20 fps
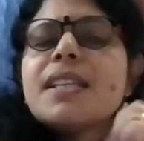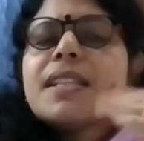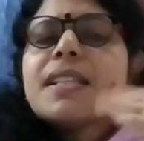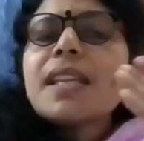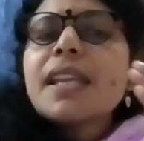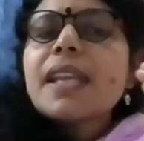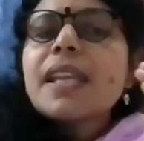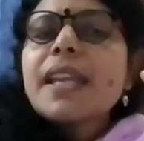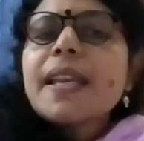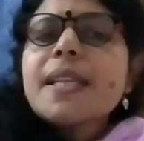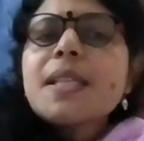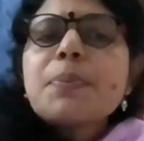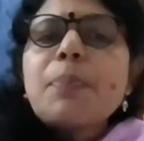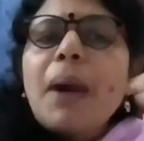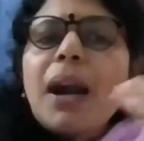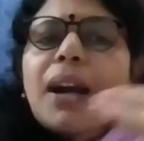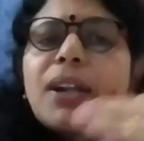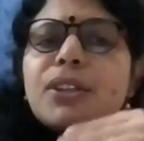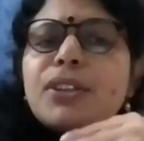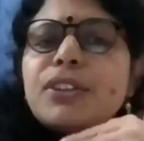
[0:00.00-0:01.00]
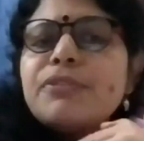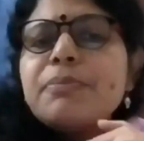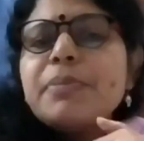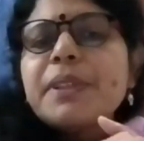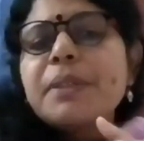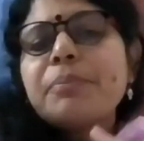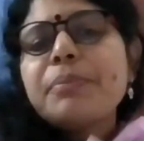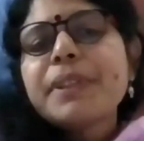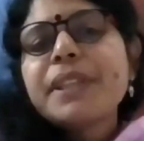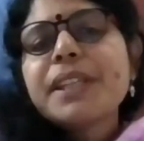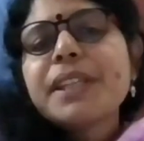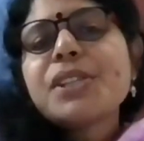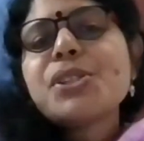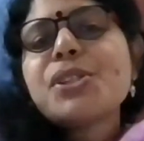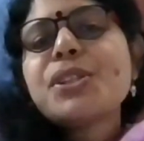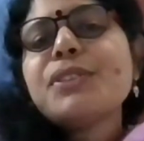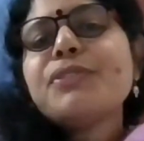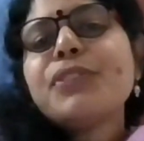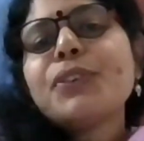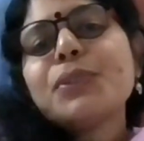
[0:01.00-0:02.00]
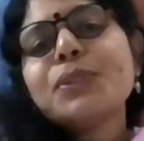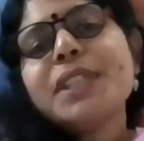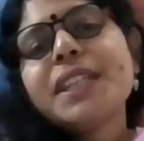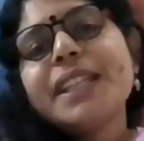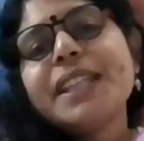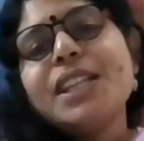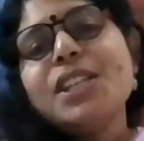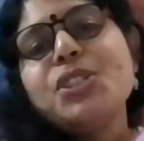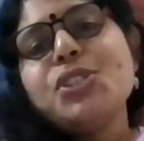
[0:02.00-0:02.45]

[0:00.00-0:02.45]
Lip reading: See, as part of preparation for the